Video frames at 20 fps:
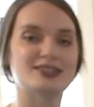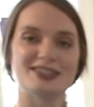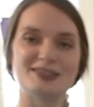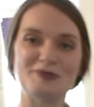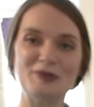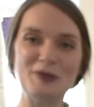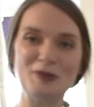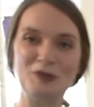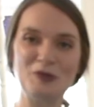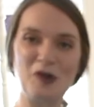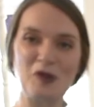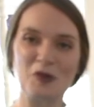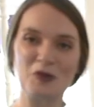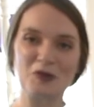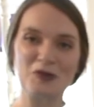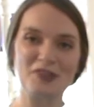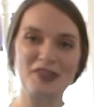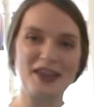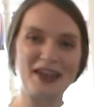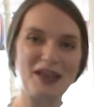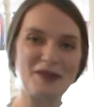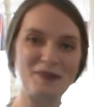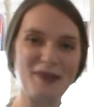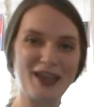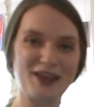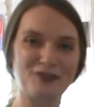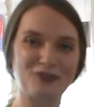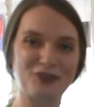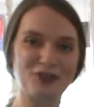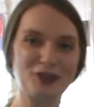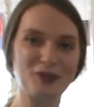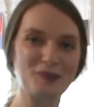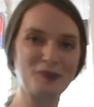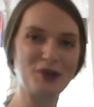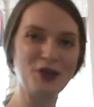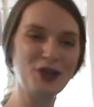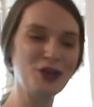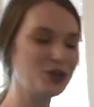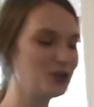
spoon holder that I made from